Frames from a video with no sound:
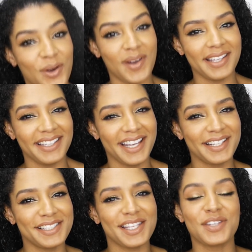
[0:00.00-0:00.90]
All right,
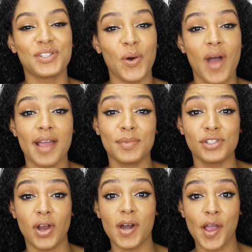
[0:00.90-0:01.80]
ladies, so I'm
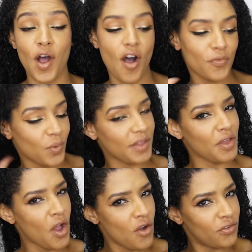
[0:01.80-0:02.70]
starting off with
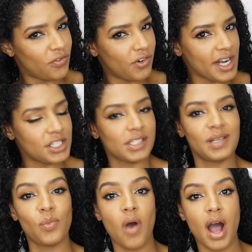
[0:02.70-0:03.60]

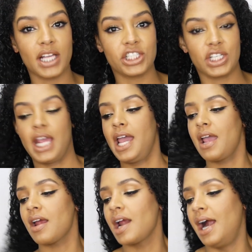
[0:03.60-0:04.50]
freshly washed
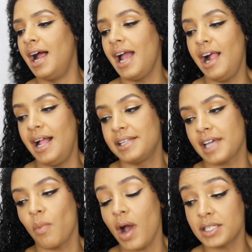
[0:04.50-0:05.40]
hair.
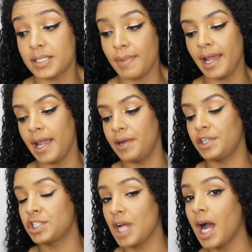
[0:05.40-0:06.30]
And I washed my hair
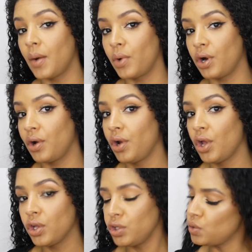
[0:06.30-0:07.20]
in the shower
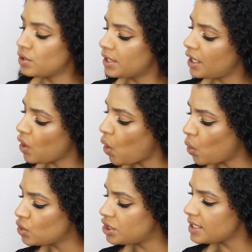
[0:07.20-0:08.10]
using
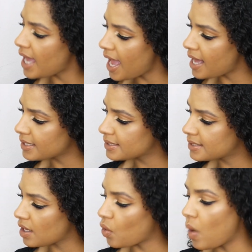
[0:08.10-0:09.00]

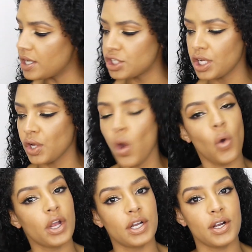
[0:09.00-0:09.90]
OGX Quenching
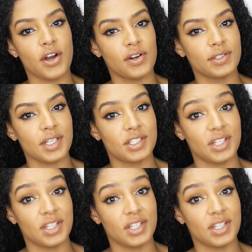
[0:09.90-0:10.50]
Coconut Curls